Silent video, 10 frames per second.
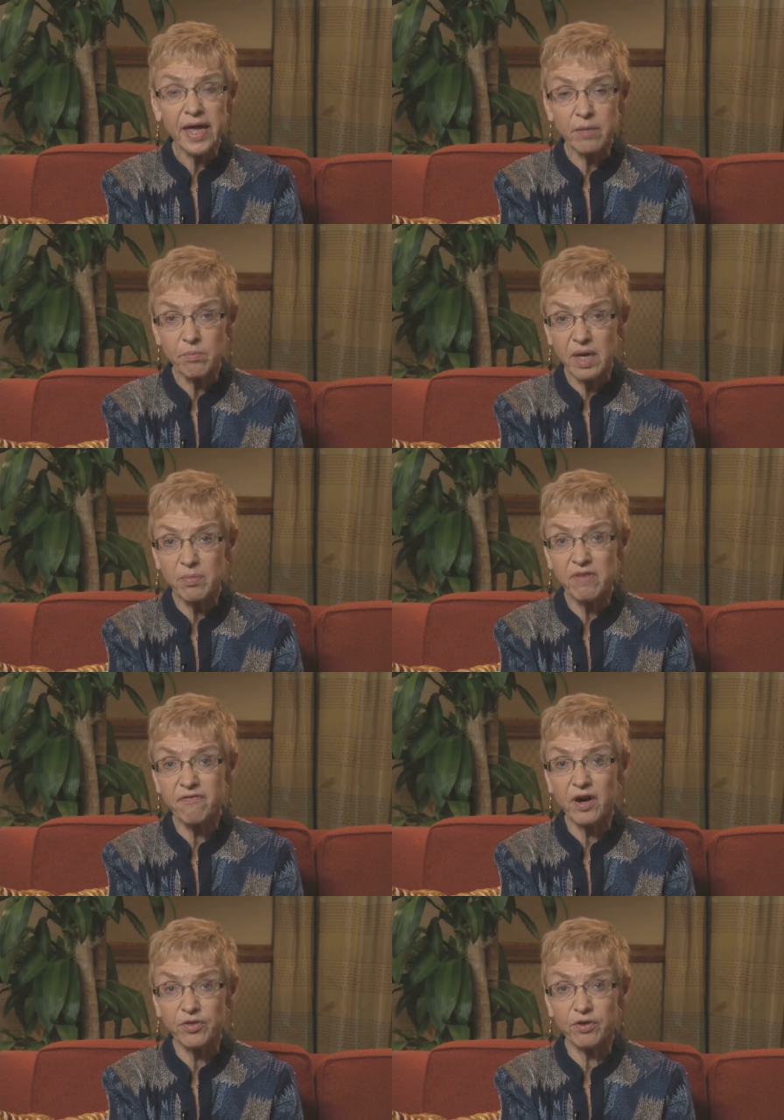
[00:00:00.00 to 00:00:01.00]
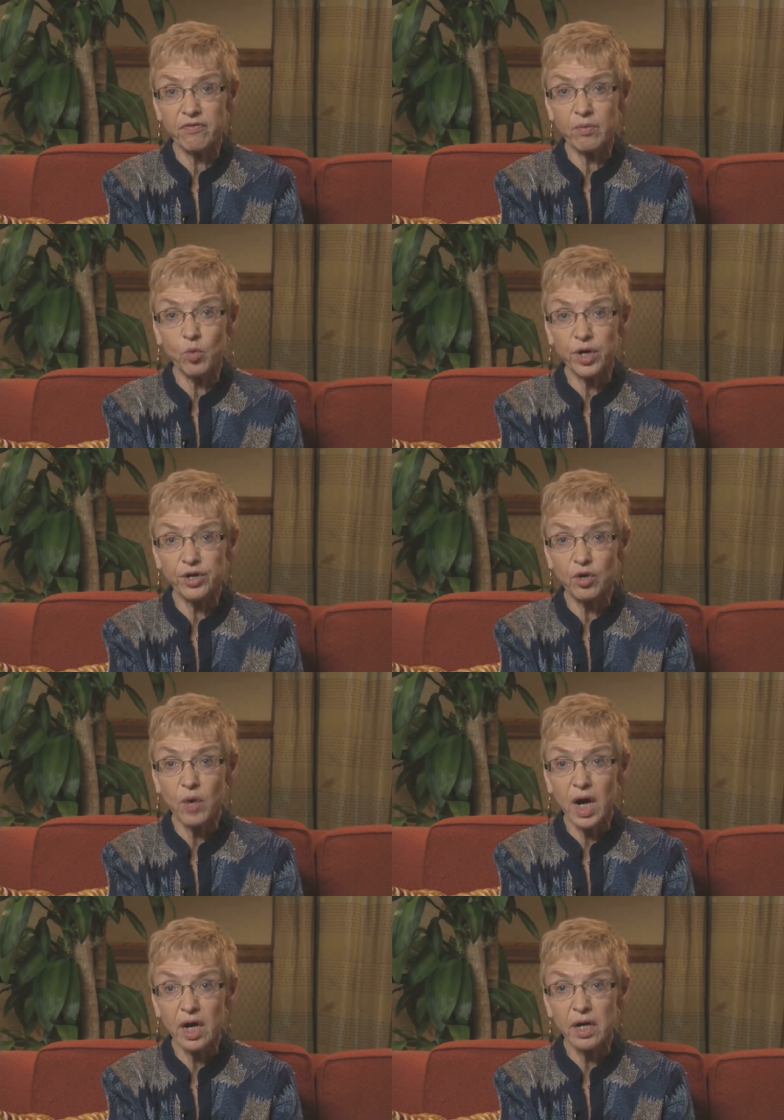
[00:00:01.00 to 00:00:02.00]
and may be farther from where you
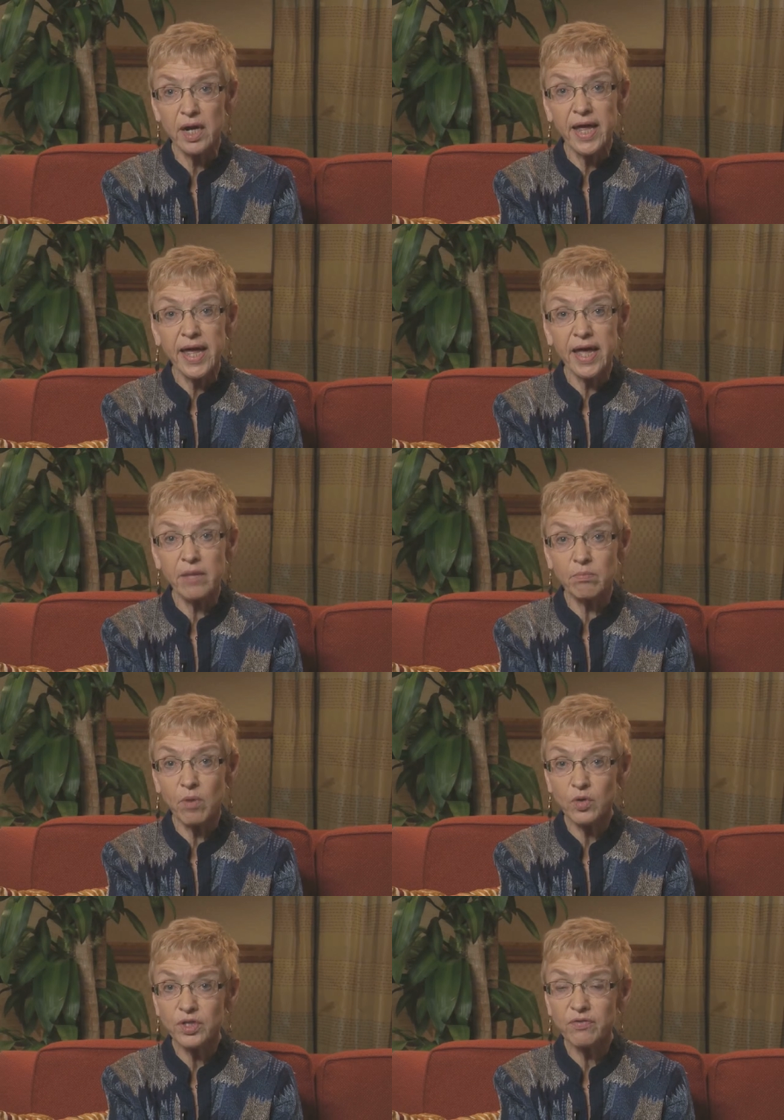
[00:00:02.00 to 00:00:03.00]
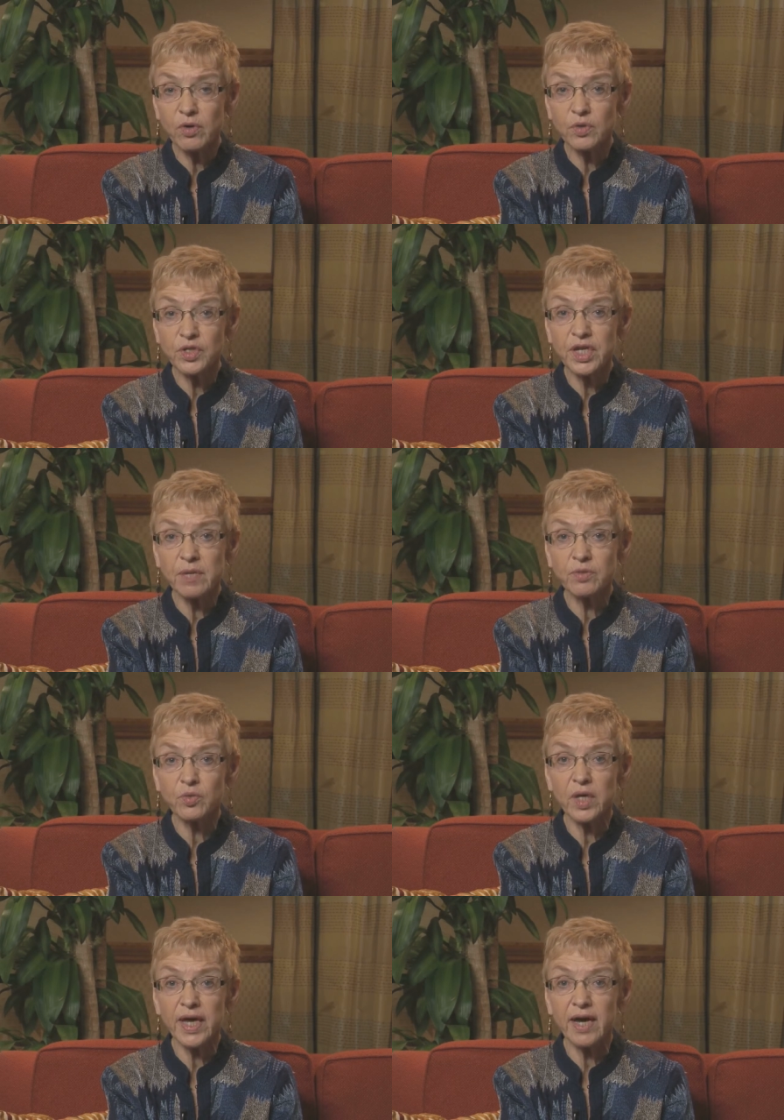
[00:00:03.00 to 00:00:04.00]
are. And most of those teams
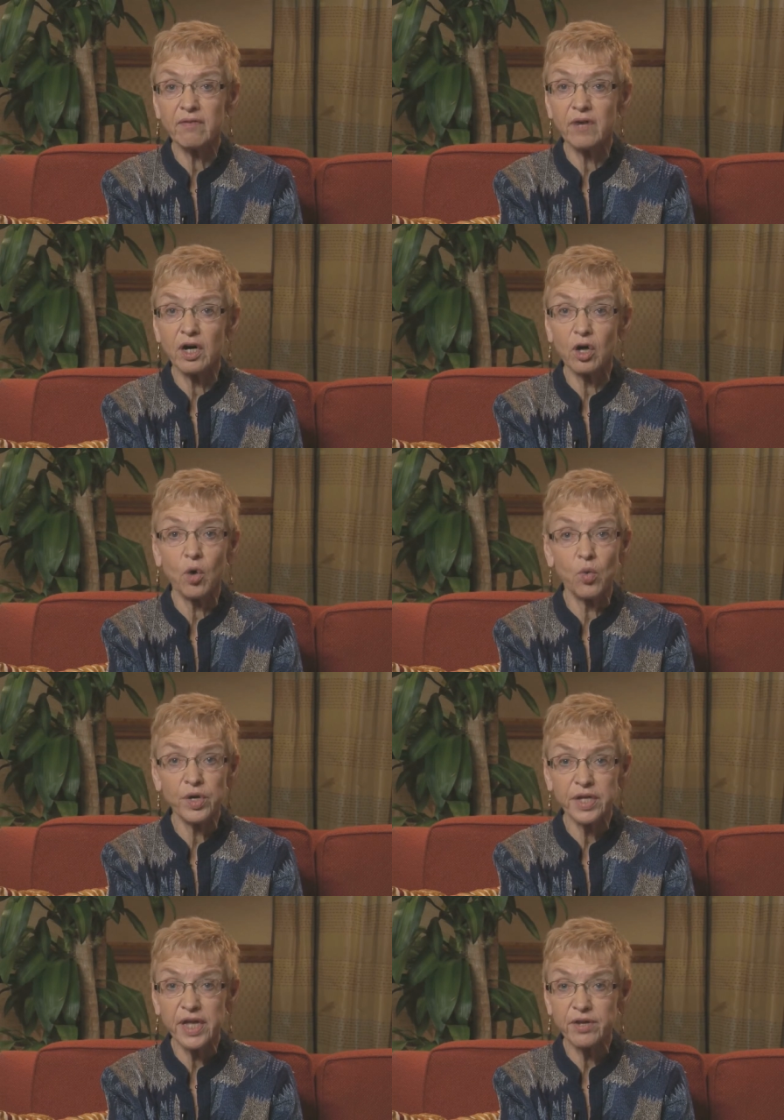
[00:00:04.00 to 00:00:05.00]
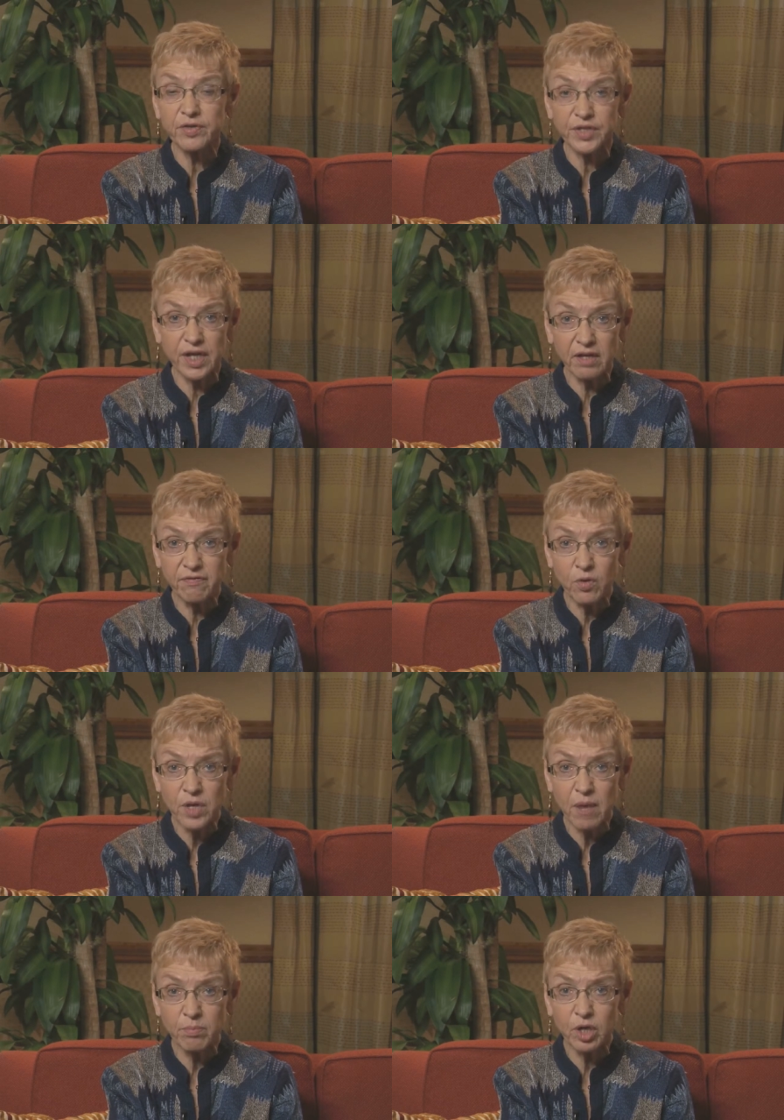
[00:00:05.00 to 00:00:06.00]
will have a coordinator's telephone
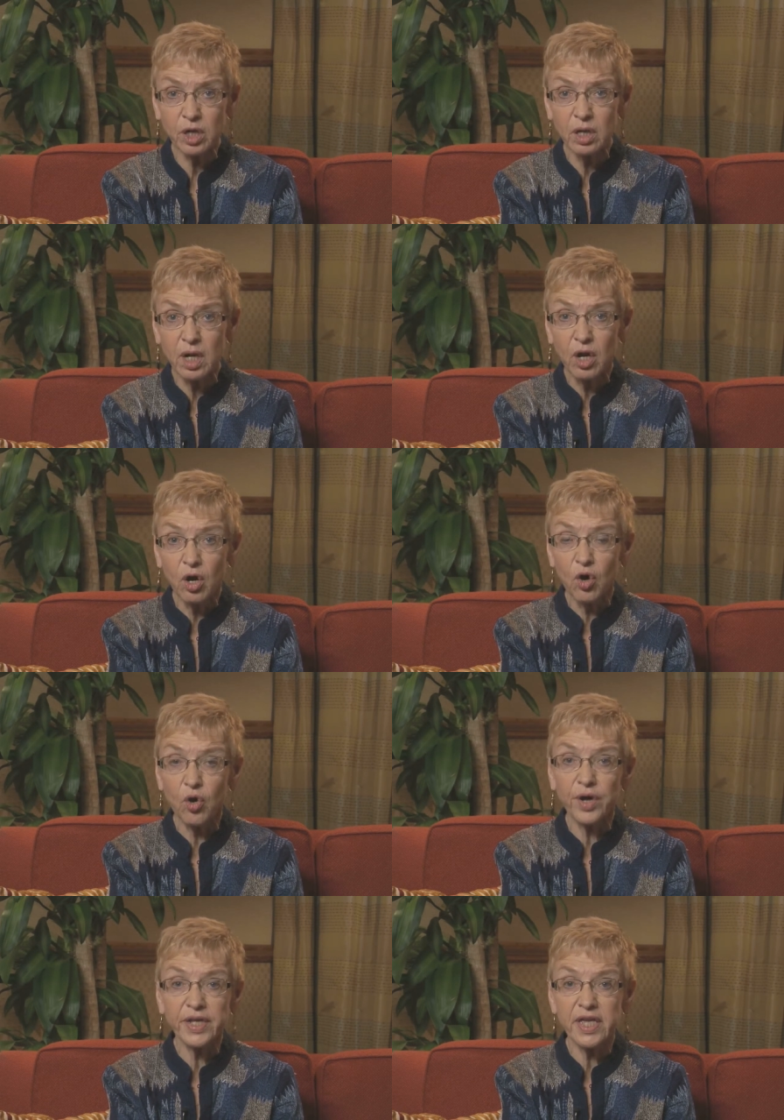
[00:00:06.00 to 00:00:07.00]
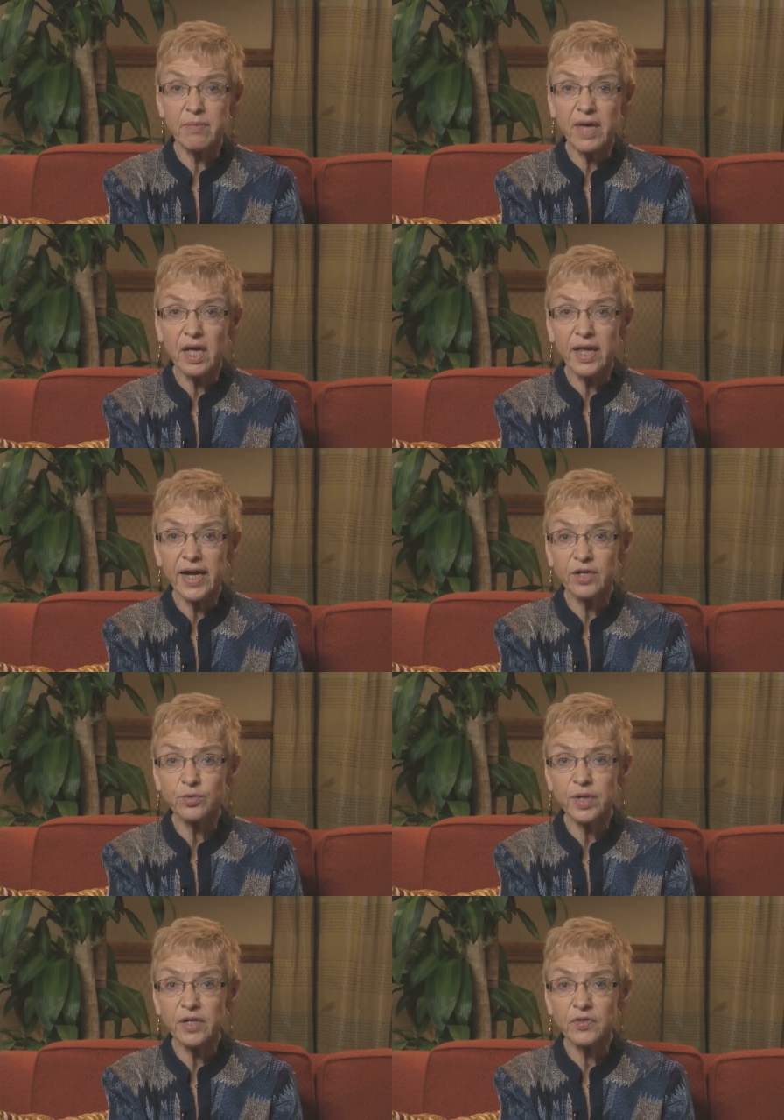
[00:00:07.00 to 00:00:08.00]
number or an email
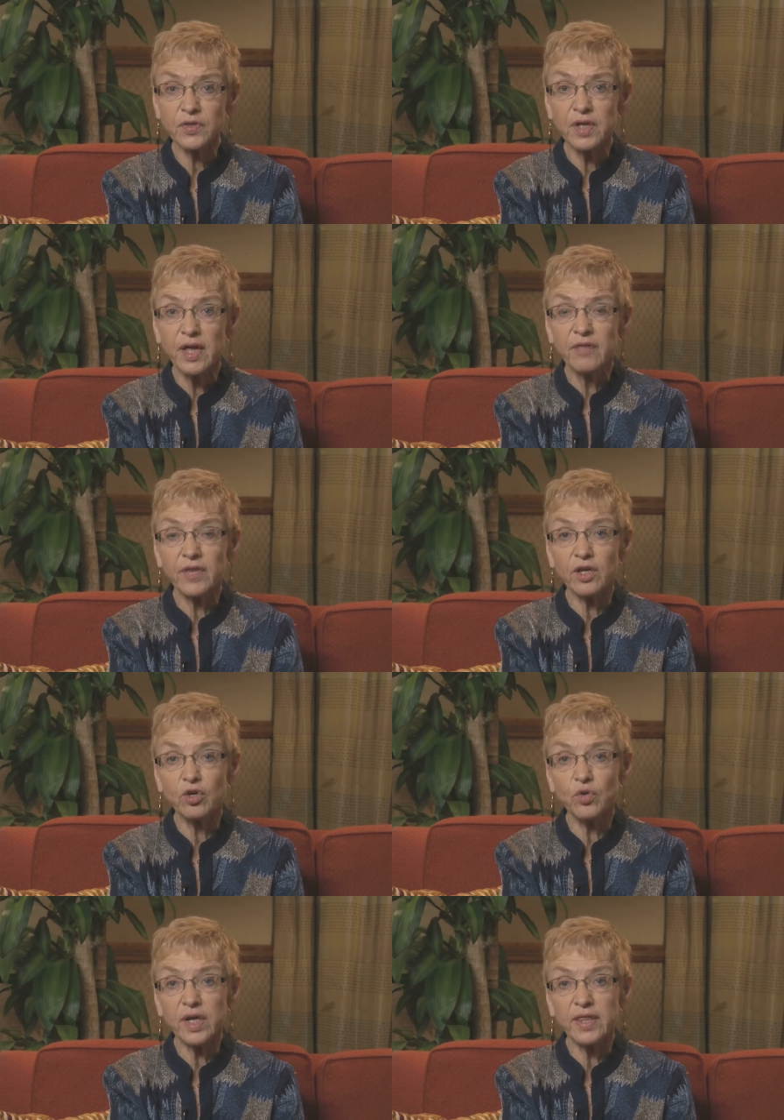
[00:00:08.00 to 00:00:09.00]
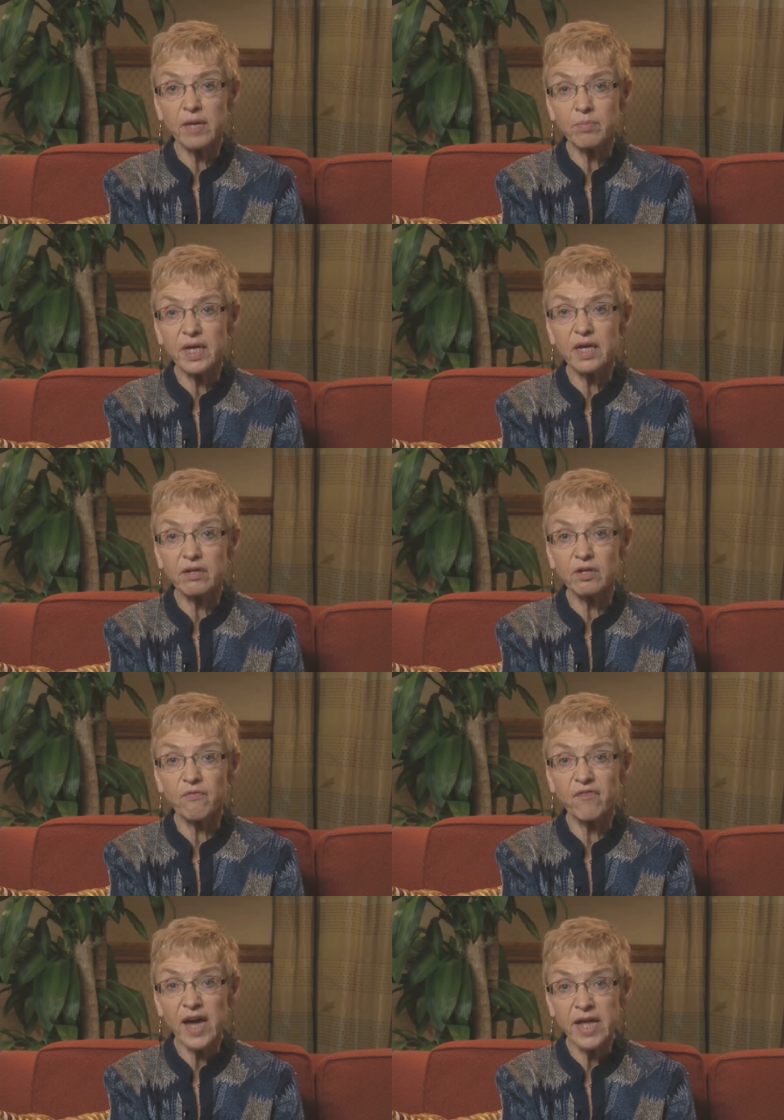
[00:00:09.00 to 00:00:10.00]
address that you can then begin to
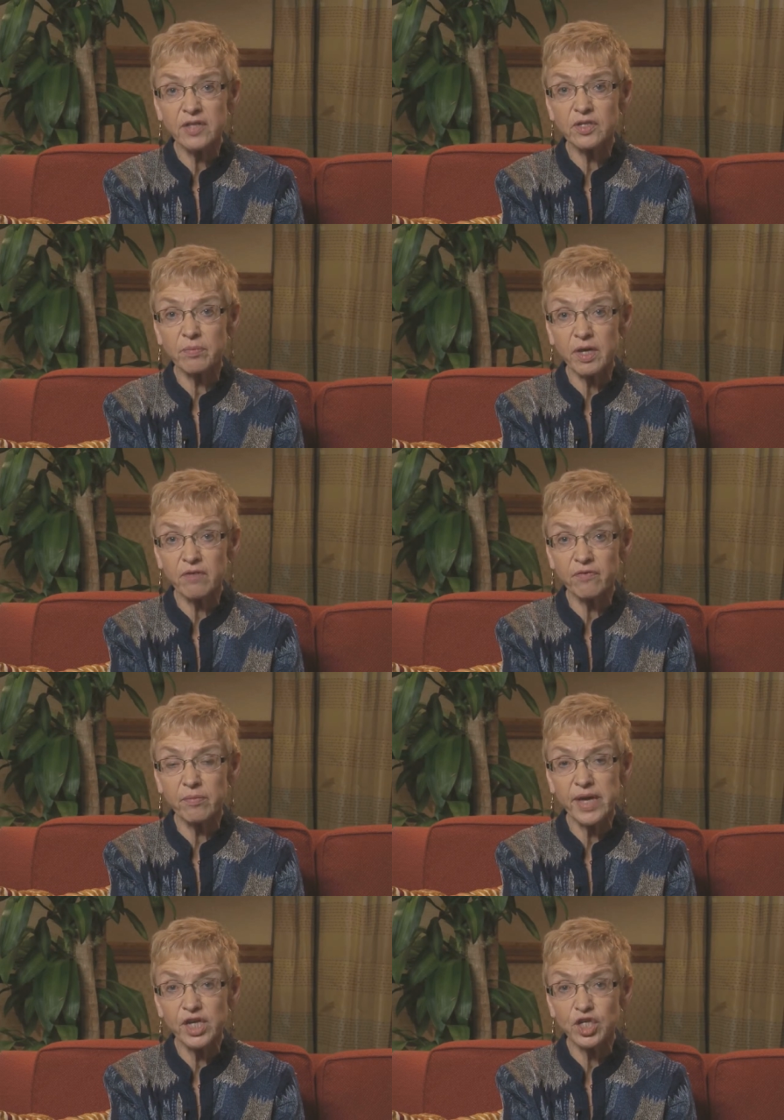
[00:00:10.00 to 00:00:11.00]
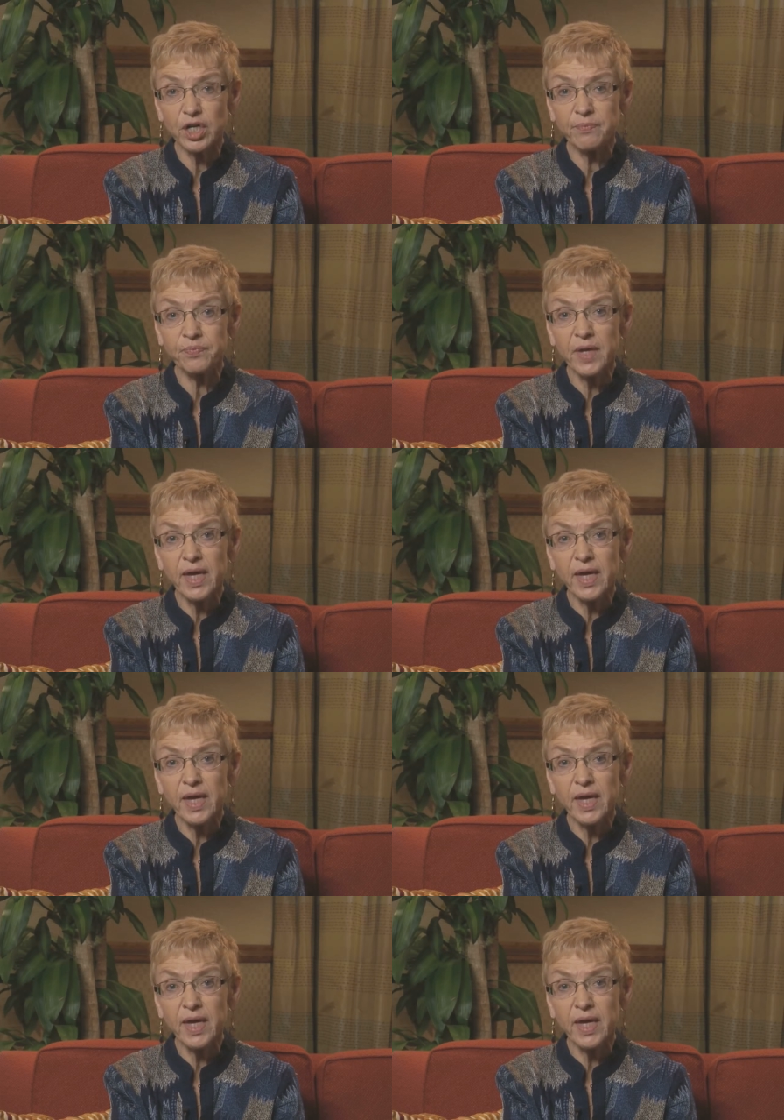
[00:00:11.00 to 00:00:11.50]
find some information